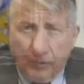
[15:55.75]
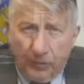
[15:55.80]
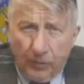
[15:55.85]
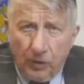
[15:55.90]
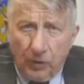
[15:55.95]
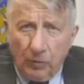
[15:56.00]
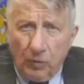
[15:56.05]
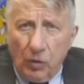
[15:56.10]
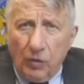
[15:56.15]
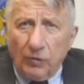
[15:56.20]

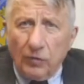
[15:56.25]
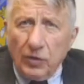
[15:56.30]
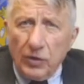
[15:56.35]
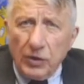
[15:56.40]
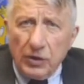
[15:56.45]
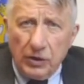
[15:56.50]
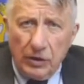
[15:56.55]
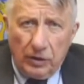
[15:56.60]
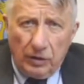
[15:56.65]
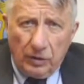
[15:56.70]
firm over
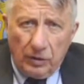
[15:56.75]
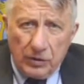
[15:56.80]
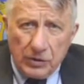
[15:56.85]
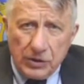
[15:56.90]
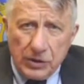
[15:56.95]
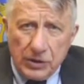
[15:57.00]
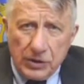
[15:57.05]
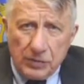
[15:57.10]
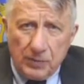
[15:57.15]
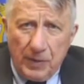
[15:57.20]
the
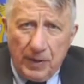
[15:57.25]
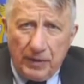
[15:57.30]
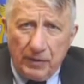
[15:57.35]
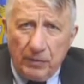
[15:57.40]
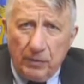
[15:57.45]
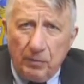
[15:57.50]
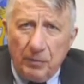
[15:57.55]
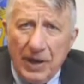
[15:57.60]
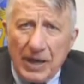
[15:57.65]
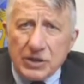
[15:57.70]
years has
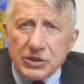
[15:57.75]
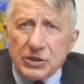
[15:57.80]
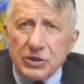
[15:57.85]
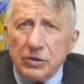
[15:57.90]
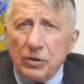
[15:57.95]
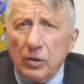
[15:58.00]
been best